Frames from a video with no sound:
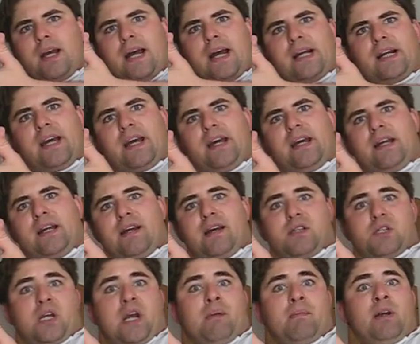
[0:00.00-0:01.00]
And in a
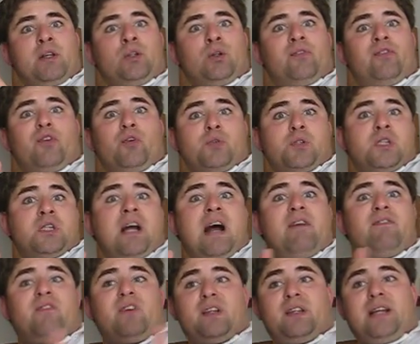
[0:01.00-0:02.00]
segment of road
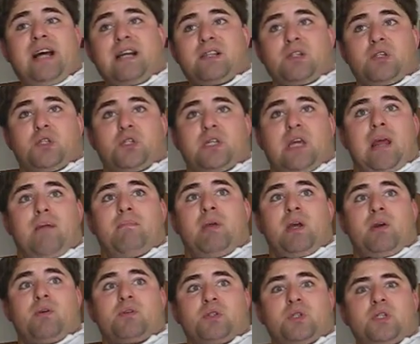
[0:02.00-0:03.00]
stuff it does the same,
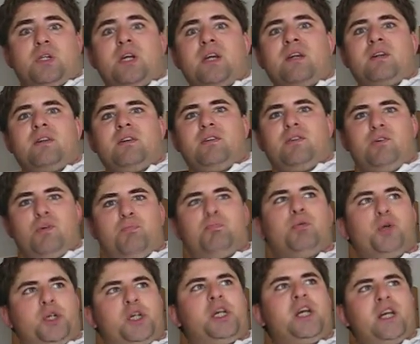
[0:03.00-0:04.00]
because you
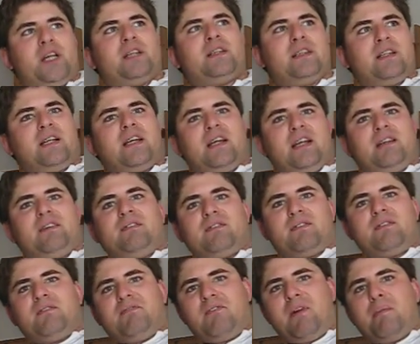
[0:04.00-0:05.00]
push it, it
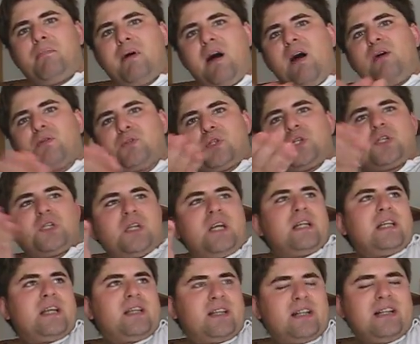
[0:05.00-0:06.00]
rebounces
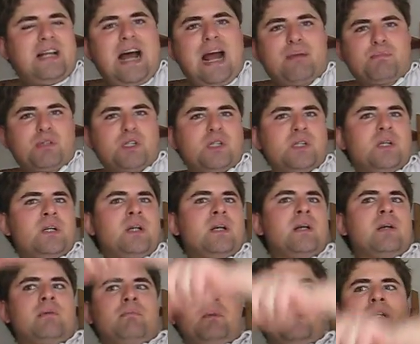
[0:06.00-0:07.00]
and it climbs.
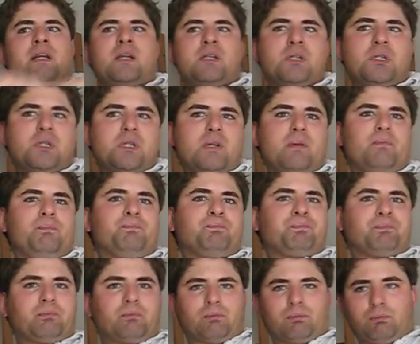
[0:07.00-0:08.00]
For this
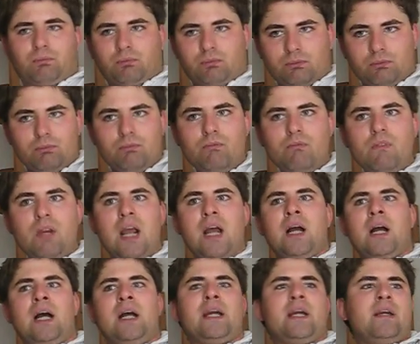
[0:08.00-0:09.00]

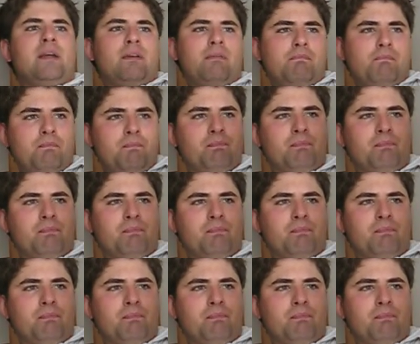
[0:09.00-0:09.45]
I